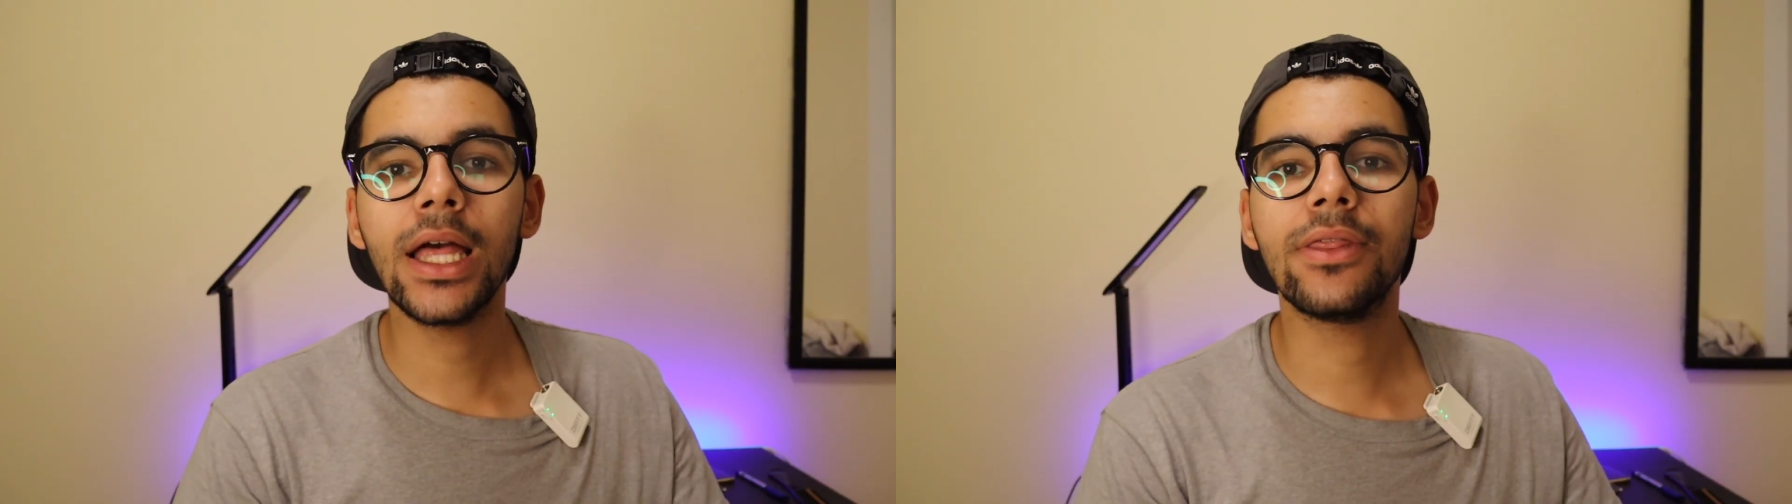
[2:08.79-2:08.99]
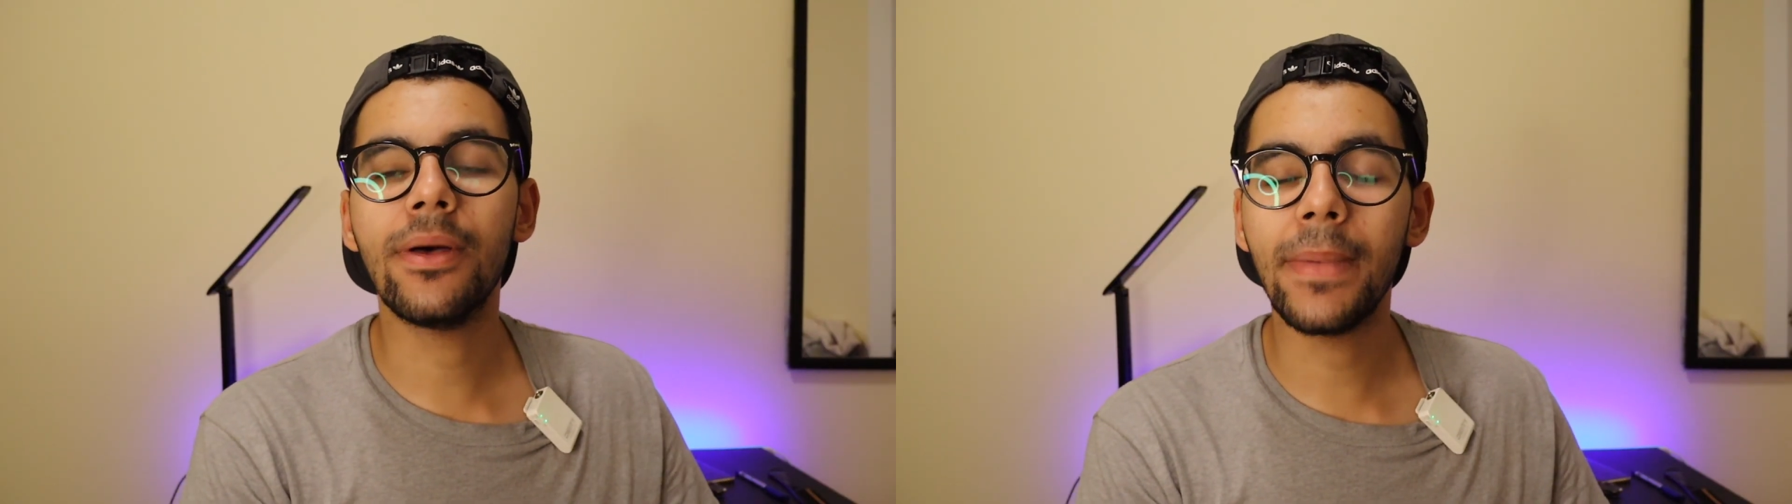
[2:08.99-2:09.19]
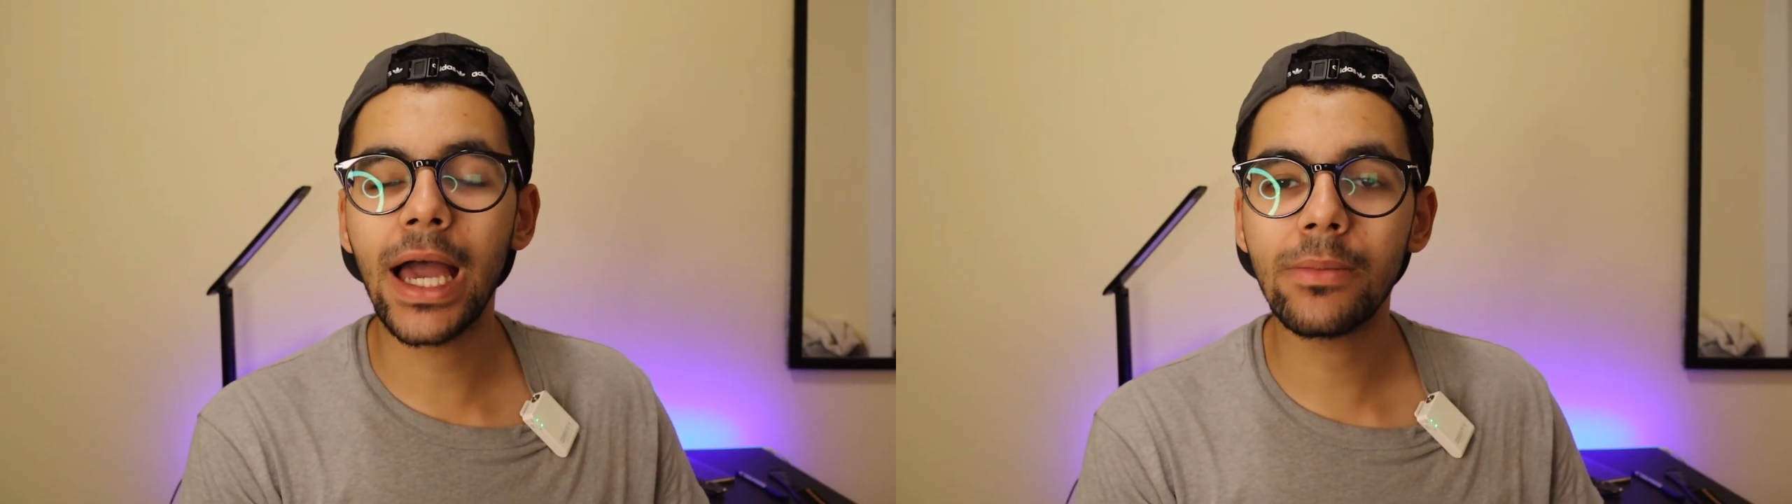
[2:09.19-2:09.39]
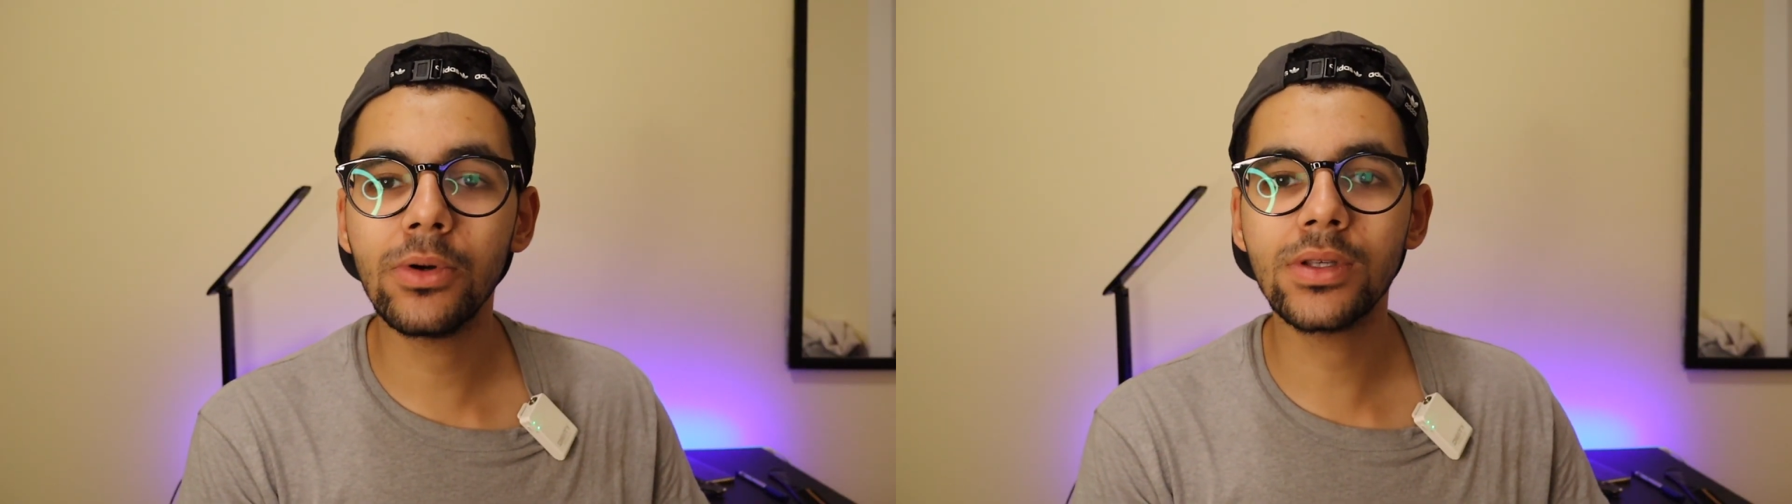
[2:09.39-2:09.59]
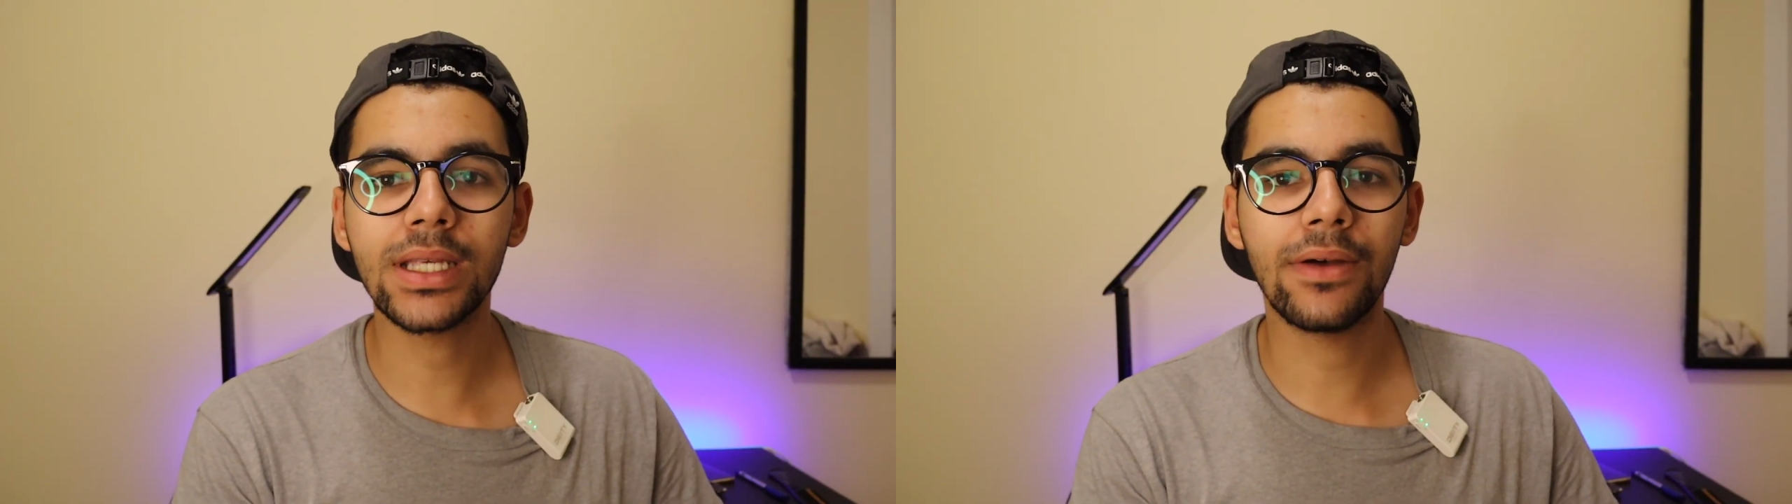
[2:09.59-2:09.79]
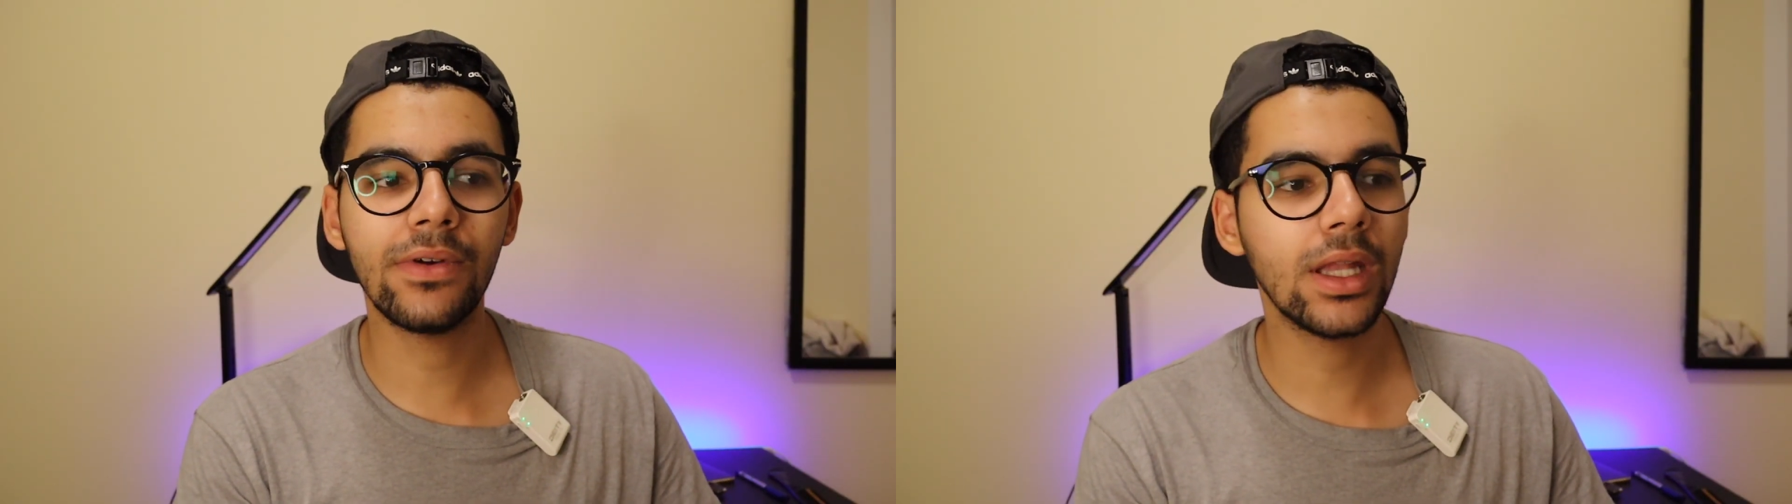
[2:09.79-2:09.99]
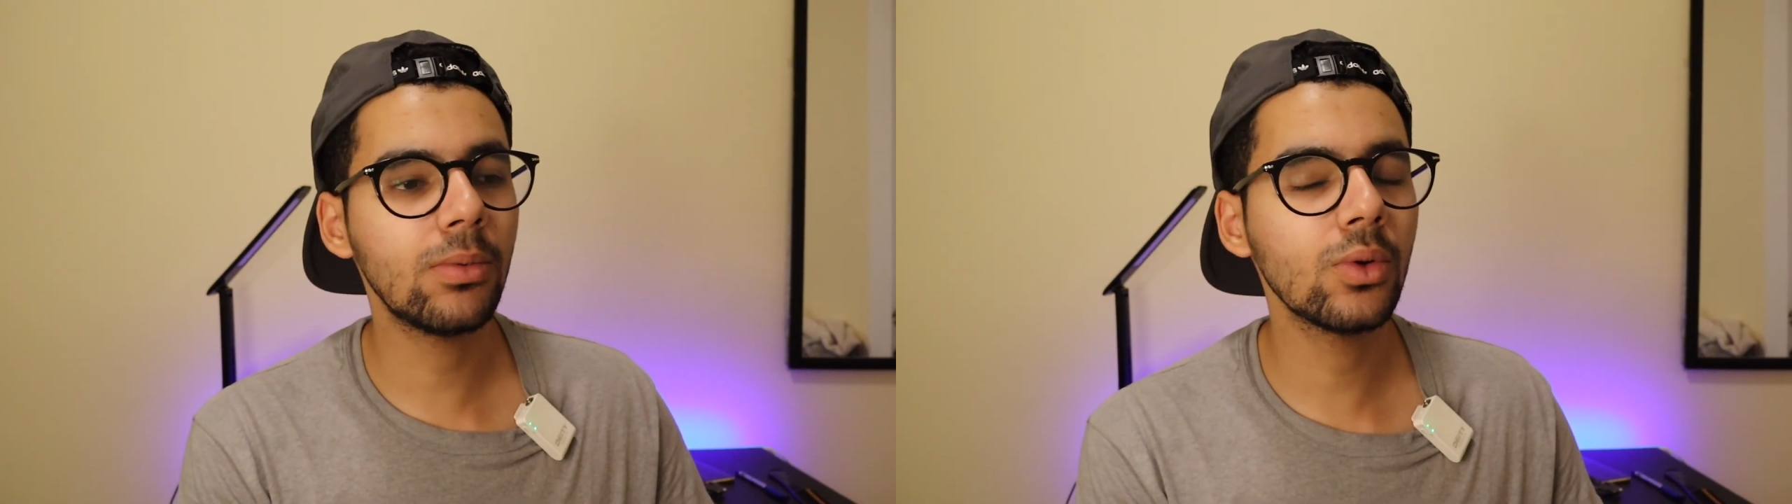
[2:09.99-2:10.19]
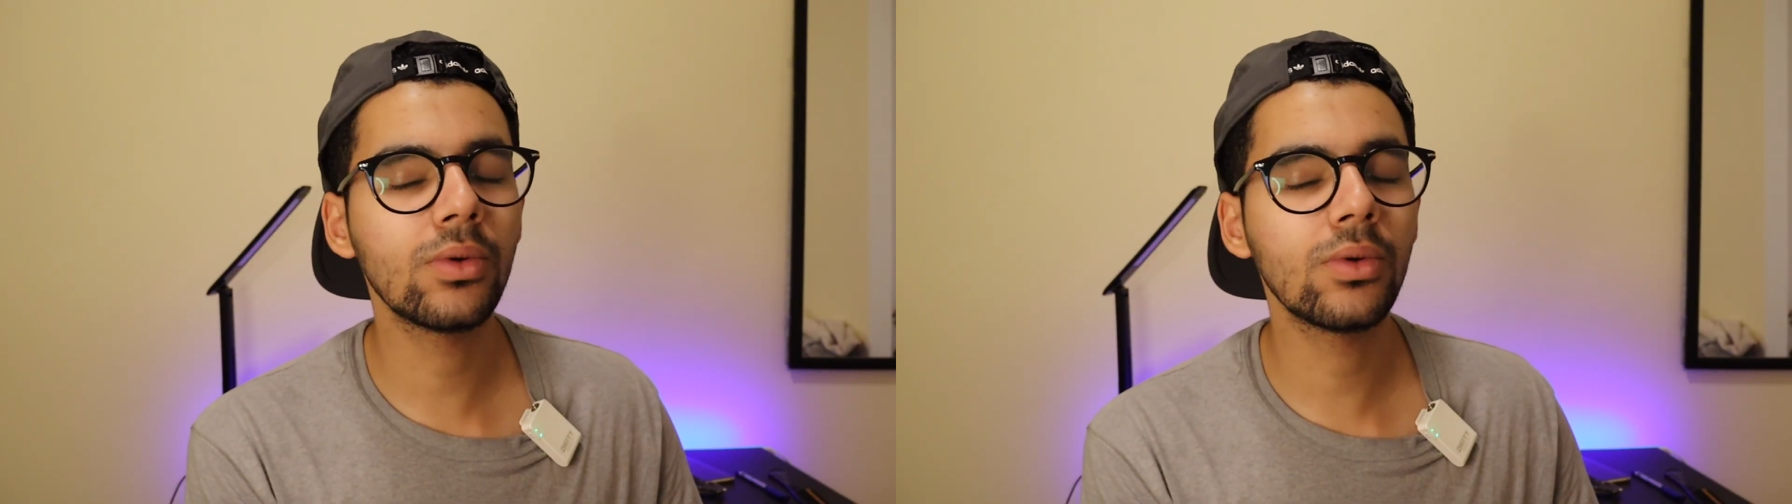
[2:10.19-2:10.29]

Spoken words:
the MacBooks available